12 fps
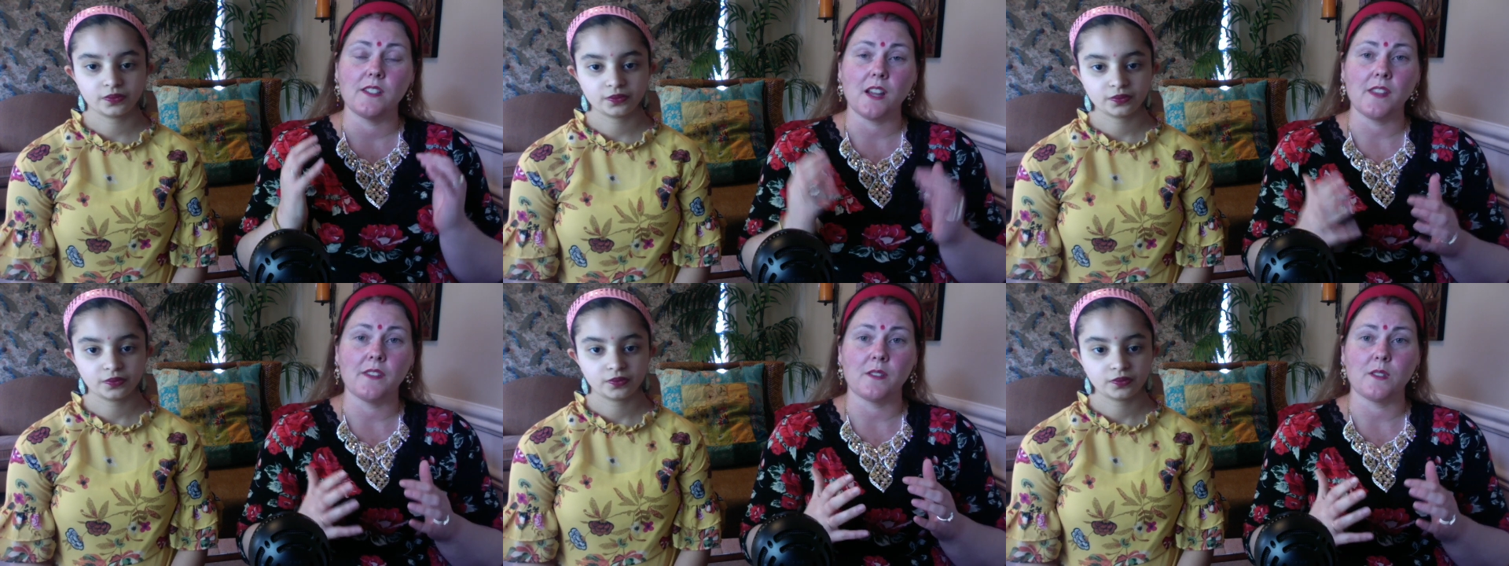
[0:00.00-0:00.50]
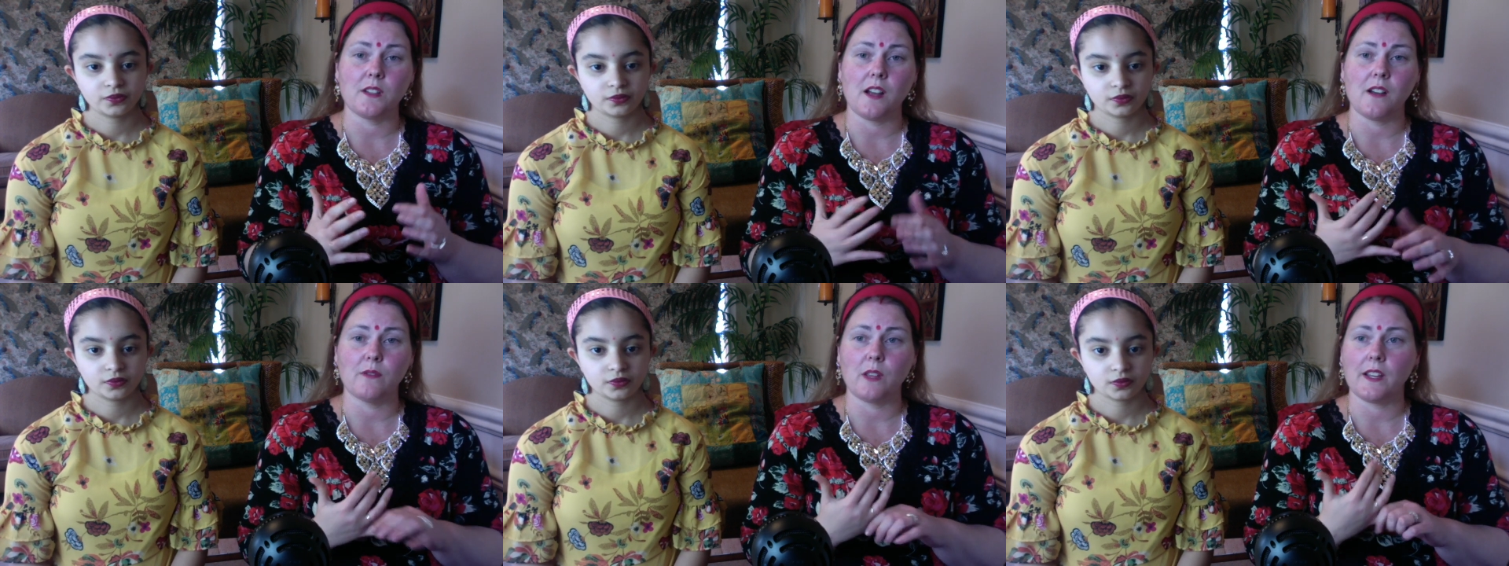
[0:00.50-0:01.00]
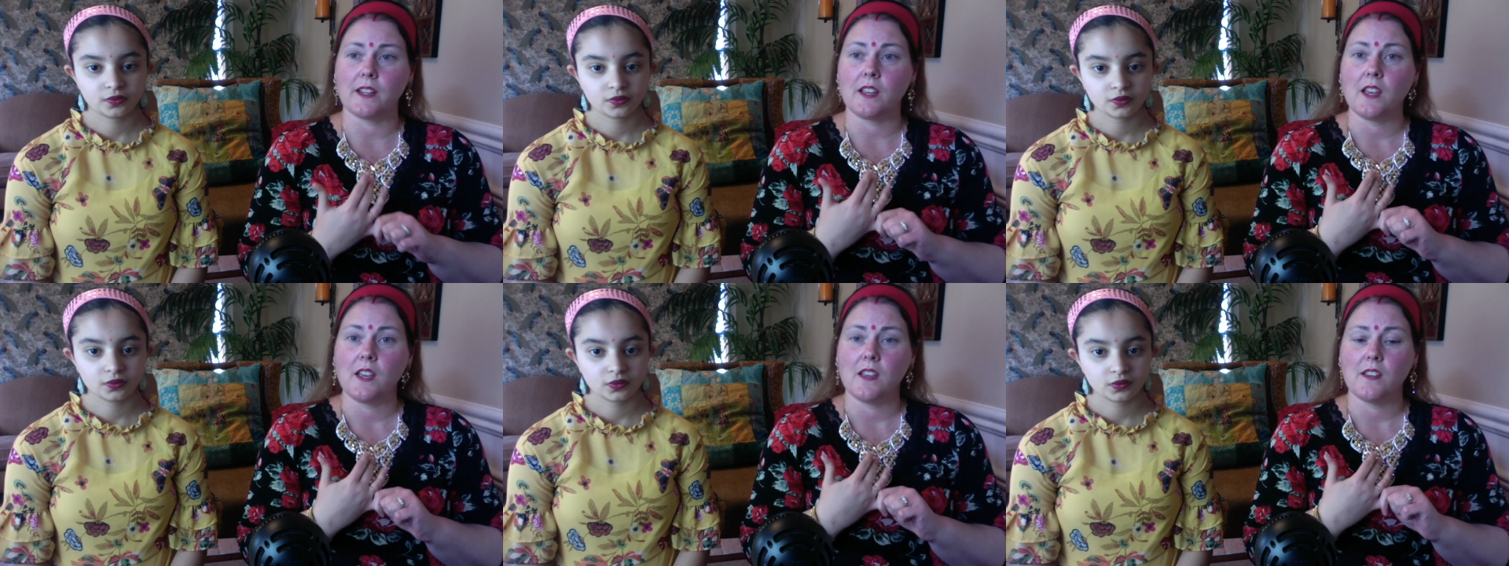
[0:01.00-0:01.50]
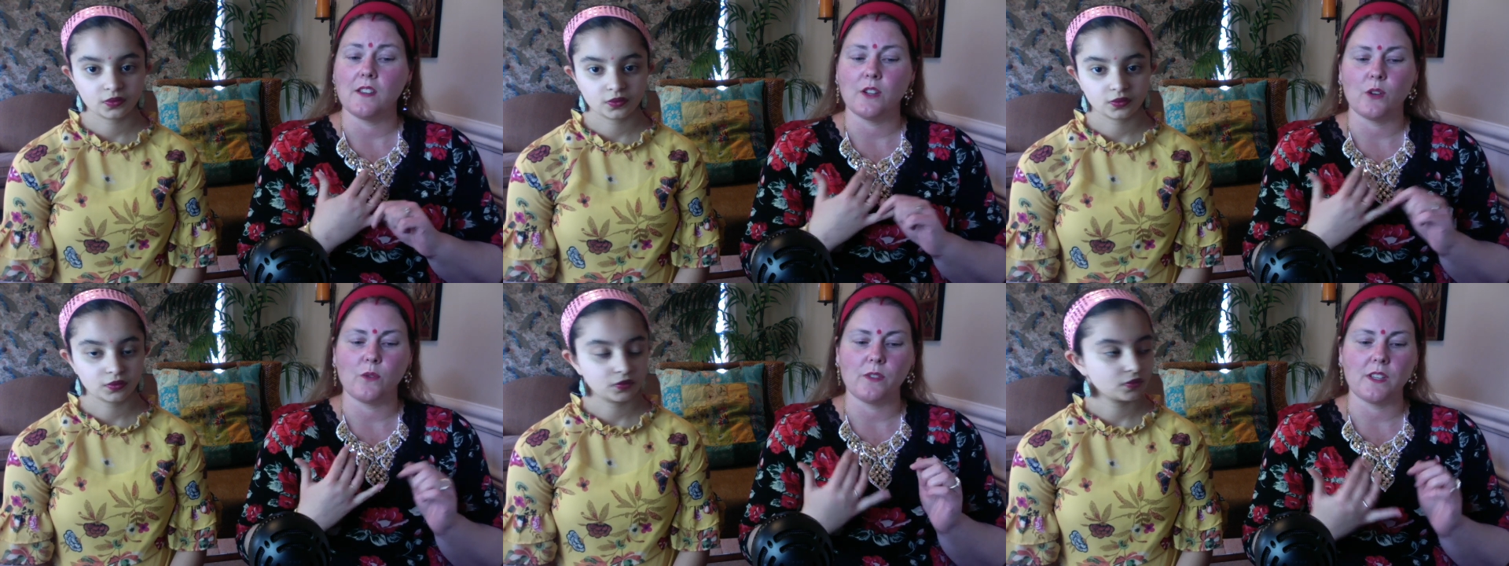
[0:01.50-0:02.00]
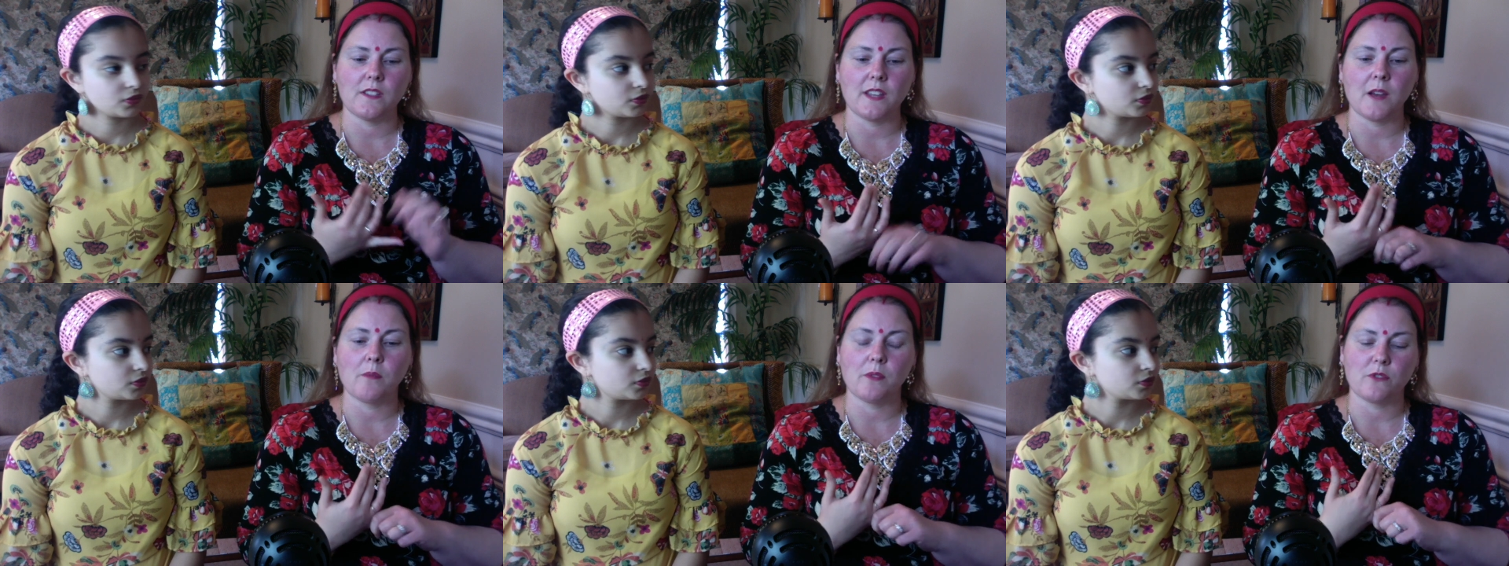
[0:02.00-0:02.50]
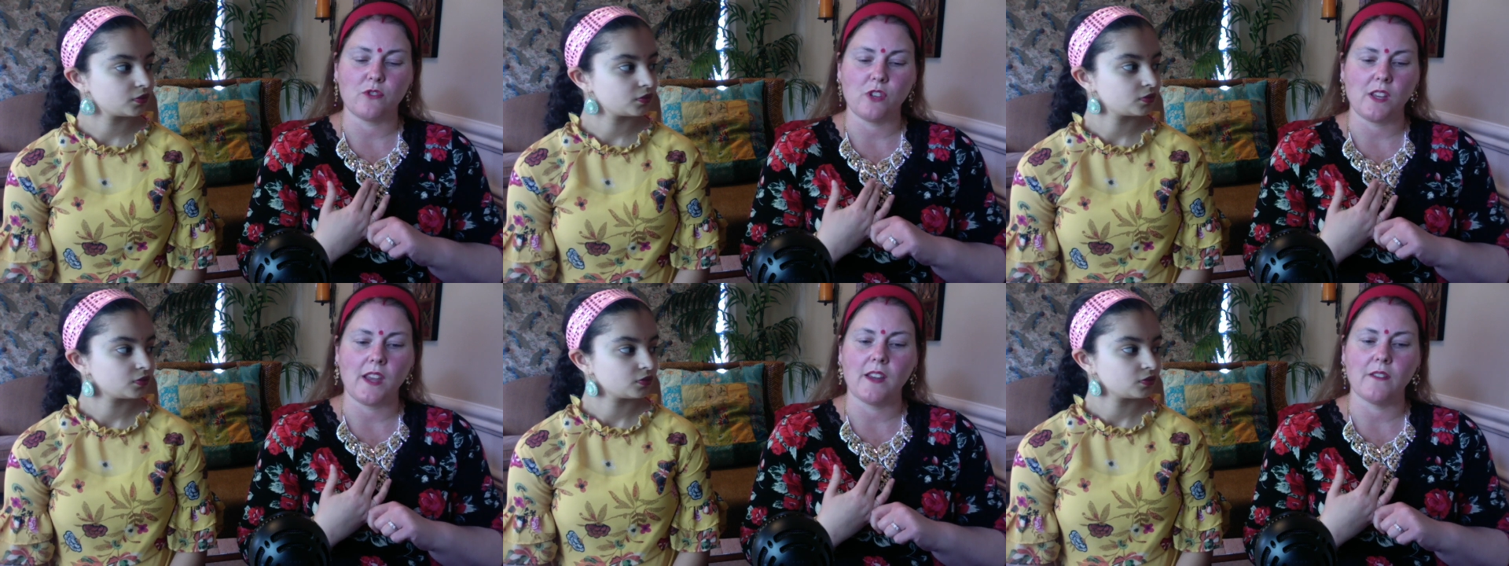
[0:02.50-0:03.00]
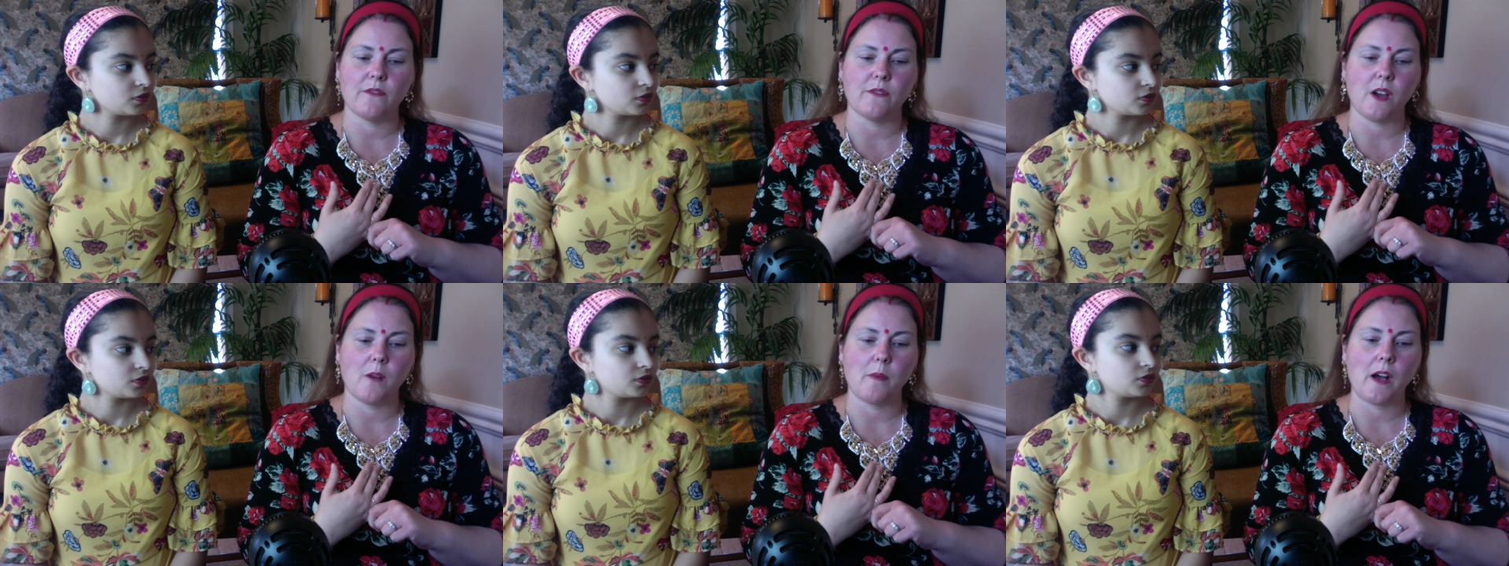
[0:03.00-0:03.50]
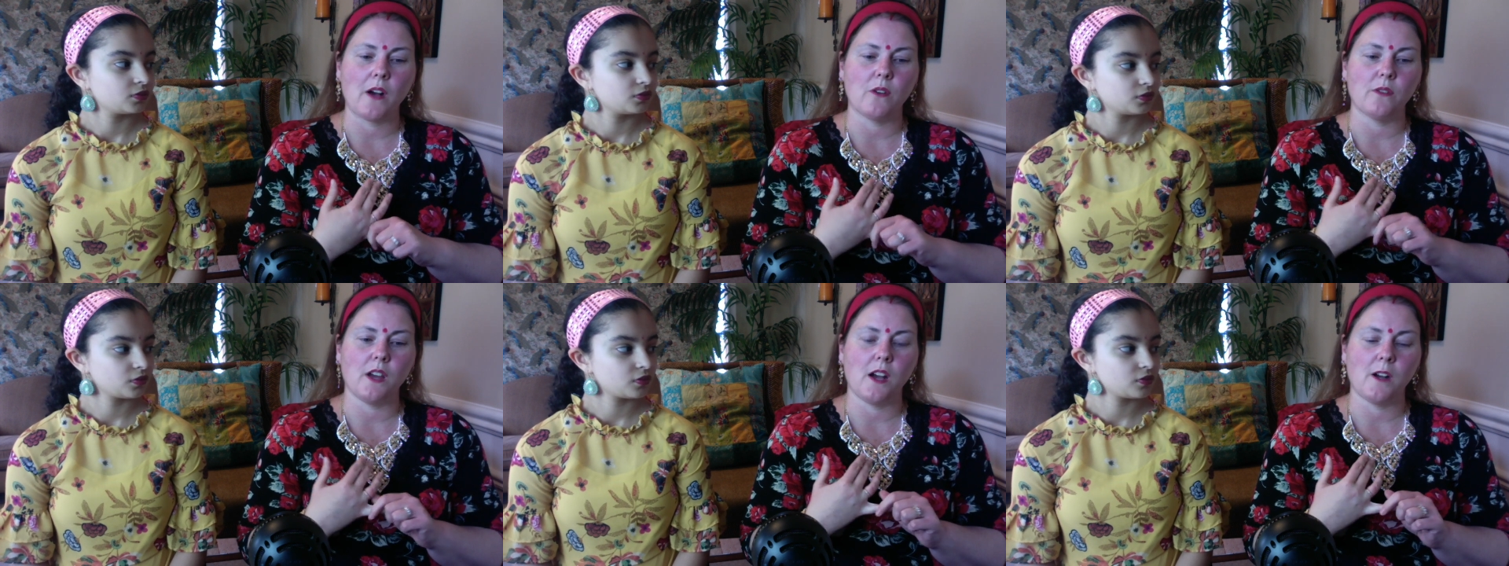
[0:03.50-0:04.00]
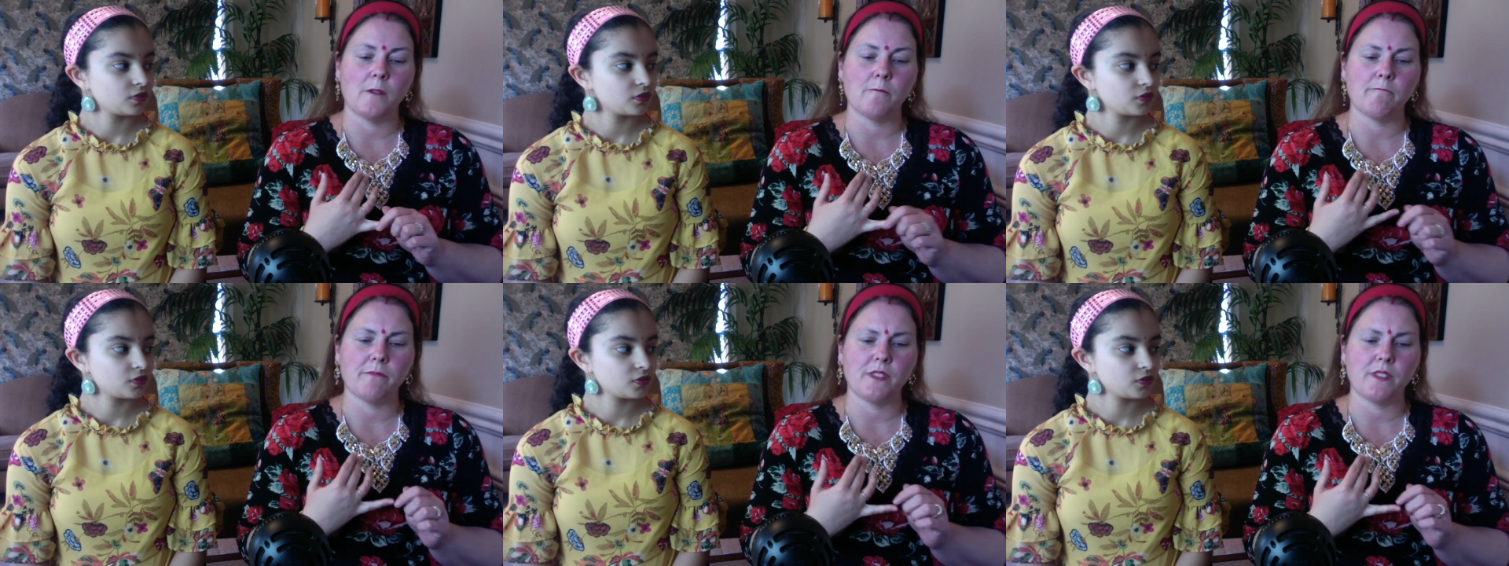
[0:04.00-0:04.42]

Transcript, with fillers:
Speaker 1: done this stuff, like you know the examples she gave about um,